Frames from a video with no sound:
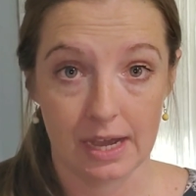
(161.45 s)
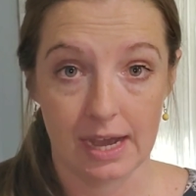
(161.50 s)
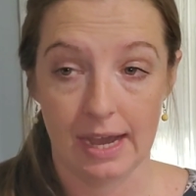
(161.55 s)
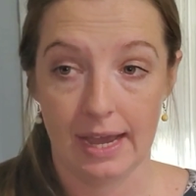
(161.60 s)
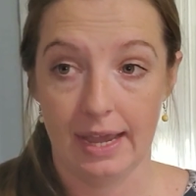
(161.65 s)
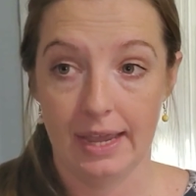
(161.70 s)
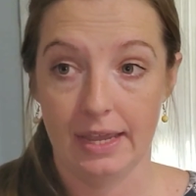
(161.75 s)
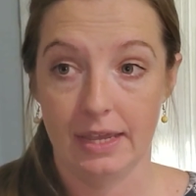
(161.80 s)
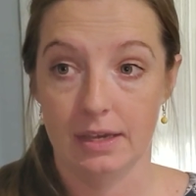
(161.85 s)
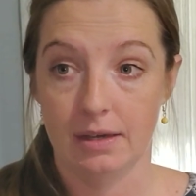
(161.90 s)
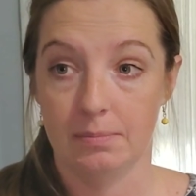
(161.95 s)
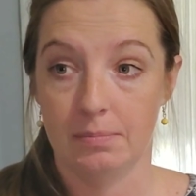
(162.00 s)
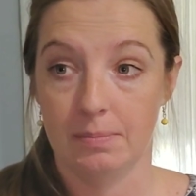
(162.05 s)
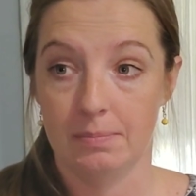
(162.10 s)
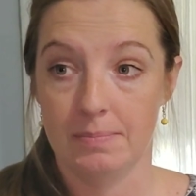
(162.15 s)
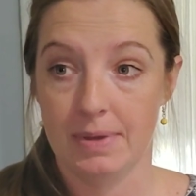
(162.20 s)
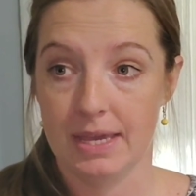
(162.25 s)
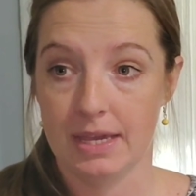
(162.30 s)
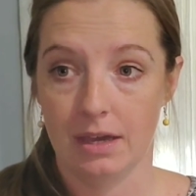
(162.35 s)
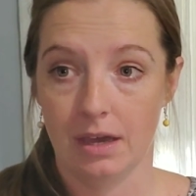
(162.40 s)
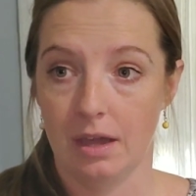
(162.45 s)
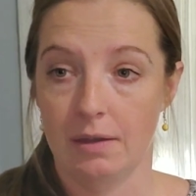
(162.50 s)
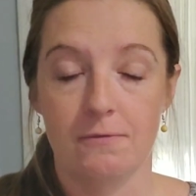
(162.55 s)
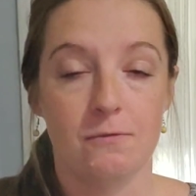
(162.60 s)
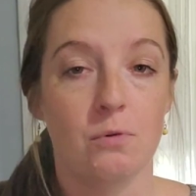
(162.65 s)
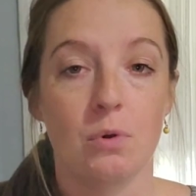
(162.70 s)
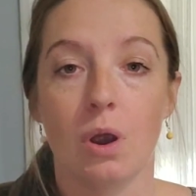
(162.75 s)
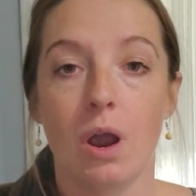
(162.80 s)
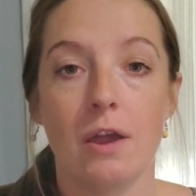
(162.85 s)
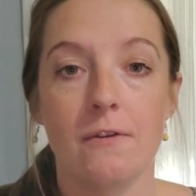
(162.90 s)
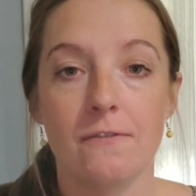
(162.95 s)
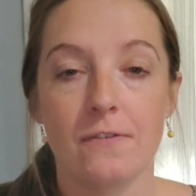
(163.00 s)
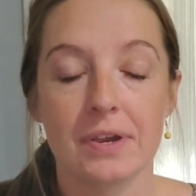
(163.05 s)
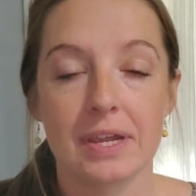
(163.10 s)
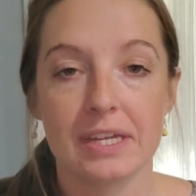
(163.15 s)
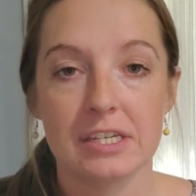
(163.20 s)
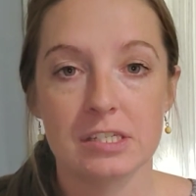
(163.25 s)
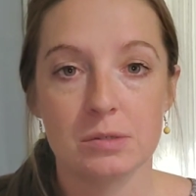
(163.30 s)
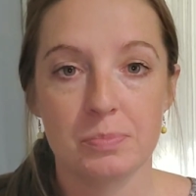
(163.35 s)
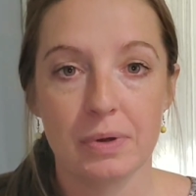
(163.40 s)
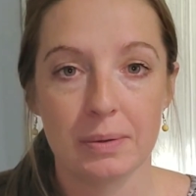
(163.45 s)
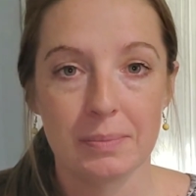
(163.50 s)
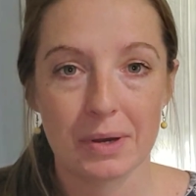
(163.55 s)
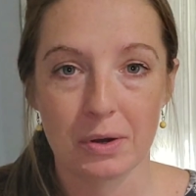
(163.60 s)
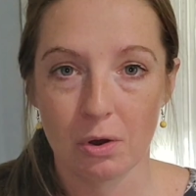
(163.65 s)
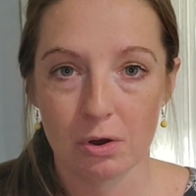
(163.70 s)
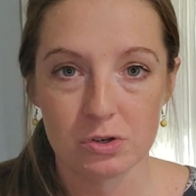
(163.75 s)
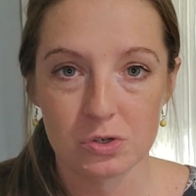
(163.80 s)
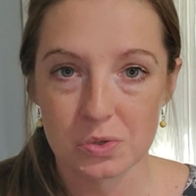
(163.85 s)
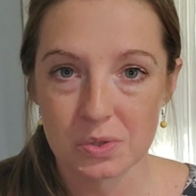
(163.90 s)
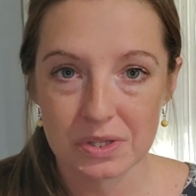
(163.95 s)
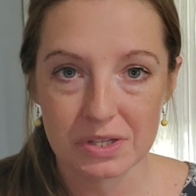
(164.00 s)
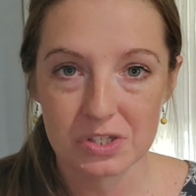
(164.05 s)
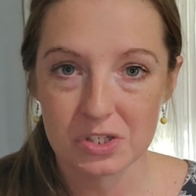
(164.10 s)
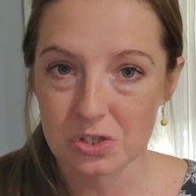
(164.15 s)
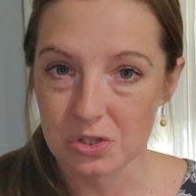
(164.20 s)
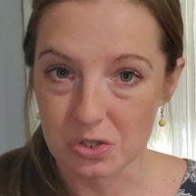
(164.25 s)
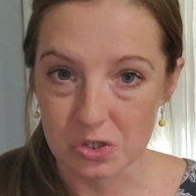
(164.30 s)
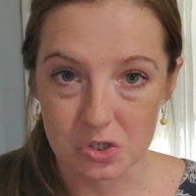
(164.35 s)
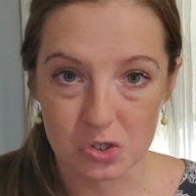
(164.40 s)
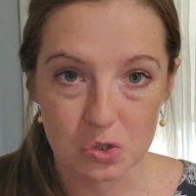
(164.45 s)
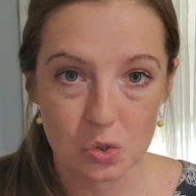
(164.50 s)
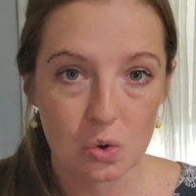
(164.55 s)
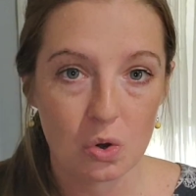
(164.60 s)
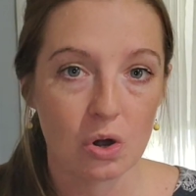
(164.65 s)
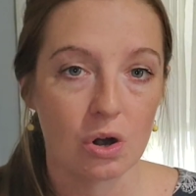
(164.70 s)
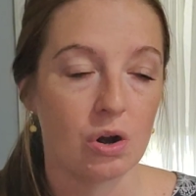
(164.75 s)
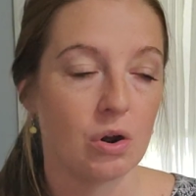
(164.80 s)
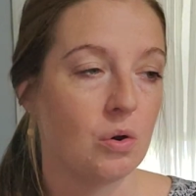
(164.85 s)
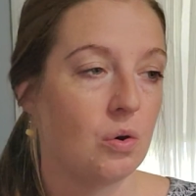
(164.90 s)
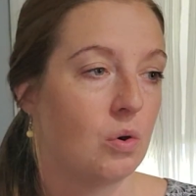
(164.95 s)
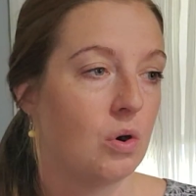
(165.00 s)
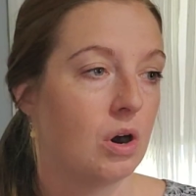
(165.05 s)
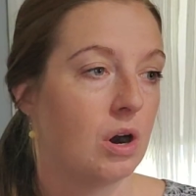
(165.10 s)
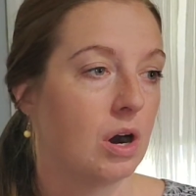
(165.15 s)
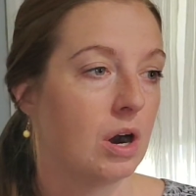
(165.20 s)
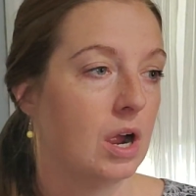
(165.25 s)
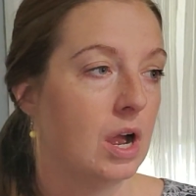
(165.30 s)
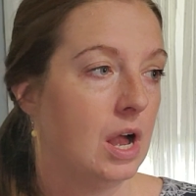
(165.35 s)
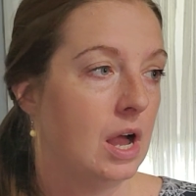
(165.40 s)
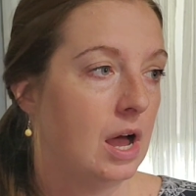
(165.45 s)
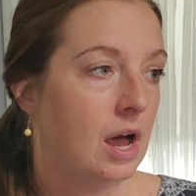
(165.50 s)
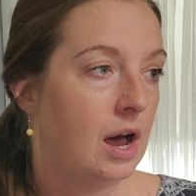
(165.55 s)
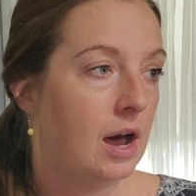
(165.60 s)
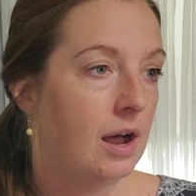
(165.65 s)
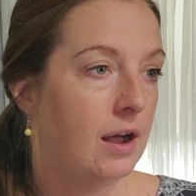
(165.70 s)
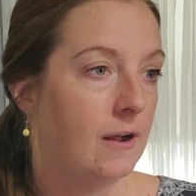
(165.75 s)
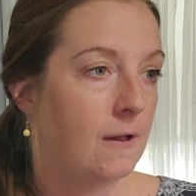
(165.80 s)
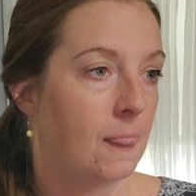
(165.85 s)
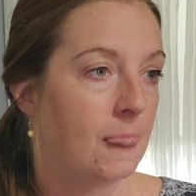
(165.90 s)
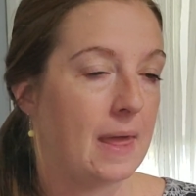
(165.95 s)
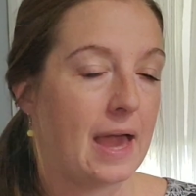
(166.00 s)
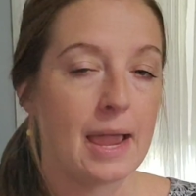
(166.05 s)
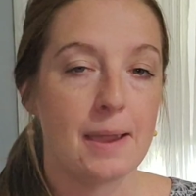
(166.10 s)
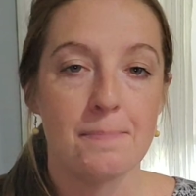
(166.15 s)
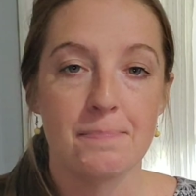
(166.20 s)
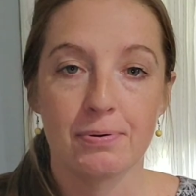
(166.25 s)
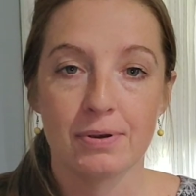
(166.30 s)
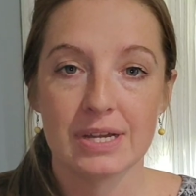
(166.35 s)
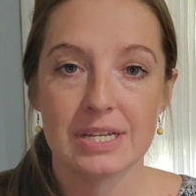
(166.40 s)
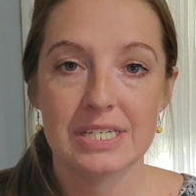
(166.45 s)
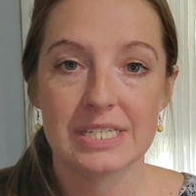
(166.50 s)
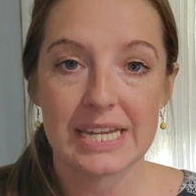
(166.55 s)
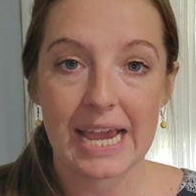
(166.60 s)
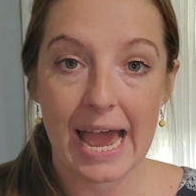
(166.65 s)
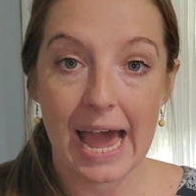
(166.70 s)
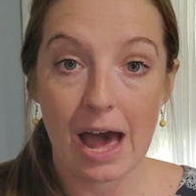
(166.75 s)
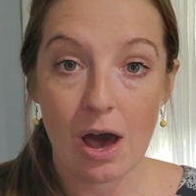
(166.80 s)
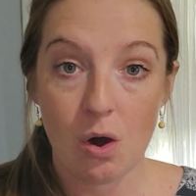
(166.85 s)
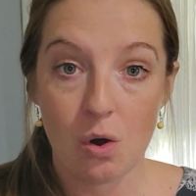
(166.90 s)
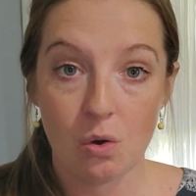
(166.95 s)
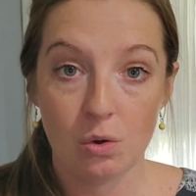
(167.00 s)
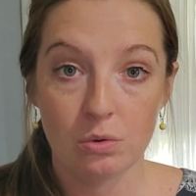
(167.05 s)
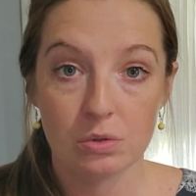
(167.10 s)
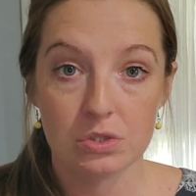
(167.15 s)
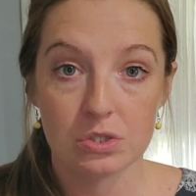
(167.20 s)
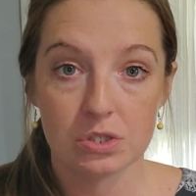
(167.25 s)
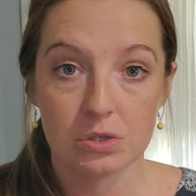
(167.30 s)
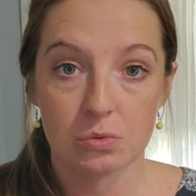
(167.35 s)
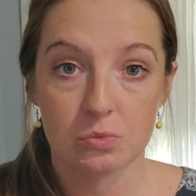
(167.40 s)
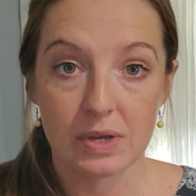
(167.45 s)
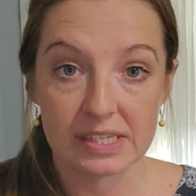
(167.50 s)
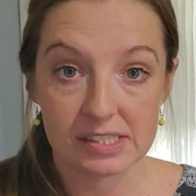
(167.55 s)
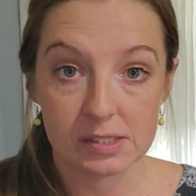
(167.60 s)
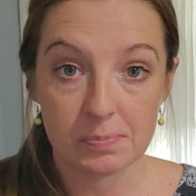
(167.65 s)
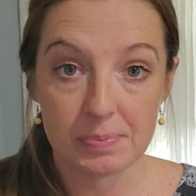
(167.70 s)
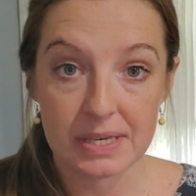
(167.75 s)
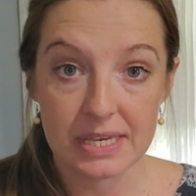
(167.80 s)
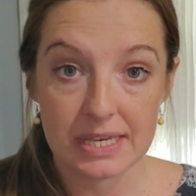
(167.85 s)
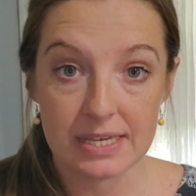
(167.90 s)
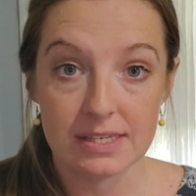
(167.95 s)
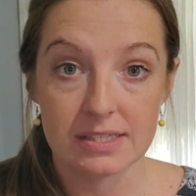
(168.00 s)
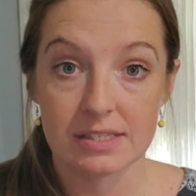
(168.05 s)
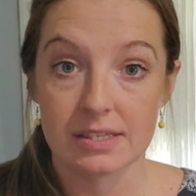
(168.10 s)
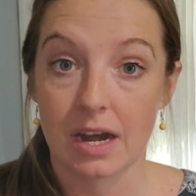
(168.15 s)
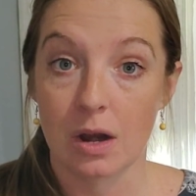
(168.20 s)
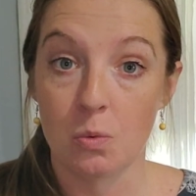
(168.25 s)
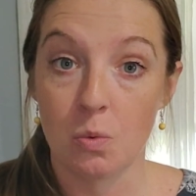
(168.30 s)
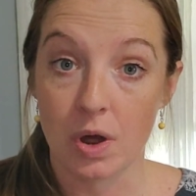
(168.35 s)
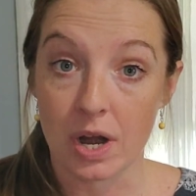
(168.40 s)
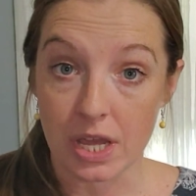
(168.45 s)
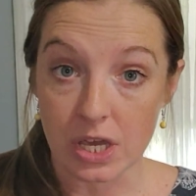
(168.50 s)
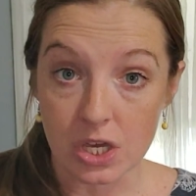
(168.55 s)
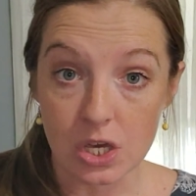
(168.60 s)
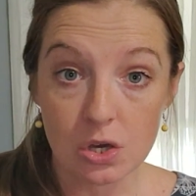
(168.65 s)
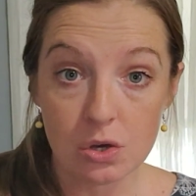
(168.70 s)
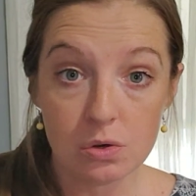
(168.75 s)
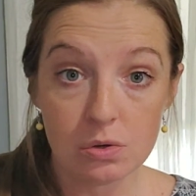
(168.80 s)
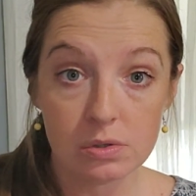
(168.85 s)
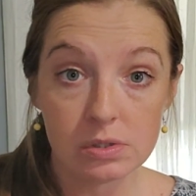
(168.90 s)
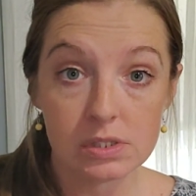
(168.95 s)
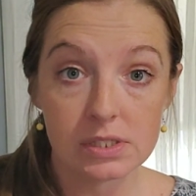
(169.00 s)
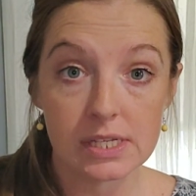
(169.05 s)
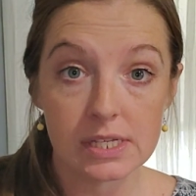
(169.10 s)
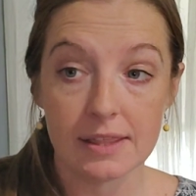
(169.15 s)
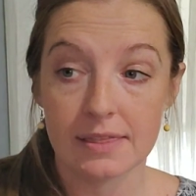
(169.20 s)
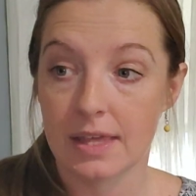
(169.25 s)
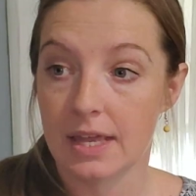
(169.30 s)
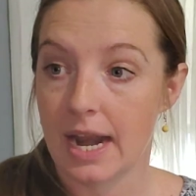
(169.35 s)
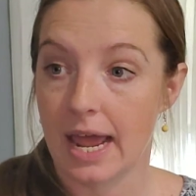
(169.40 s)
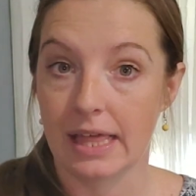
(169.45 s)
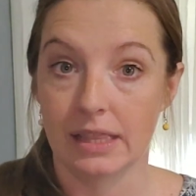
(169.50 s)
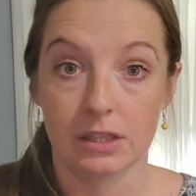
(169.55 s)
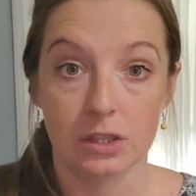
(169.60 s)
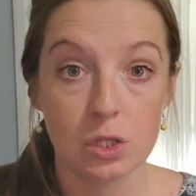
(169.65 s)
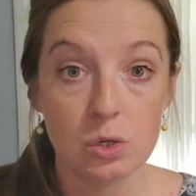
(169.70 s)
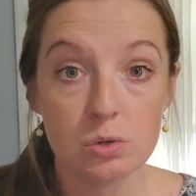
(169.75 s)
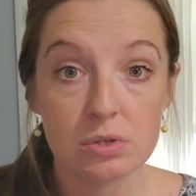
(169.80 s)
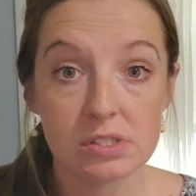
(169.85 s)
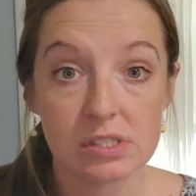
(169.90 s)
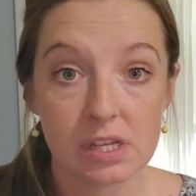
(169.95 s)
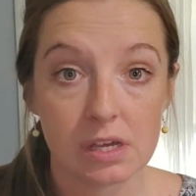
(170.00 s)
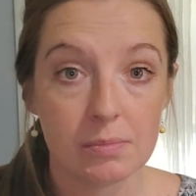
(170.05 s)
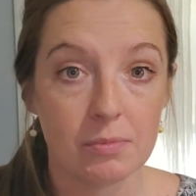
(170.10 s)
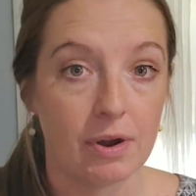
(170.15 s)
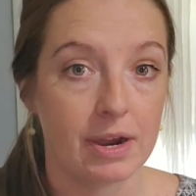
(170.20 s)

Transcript: I forget to bring my grocery list to the store, or I print out recipes that I want to use and then I lose them,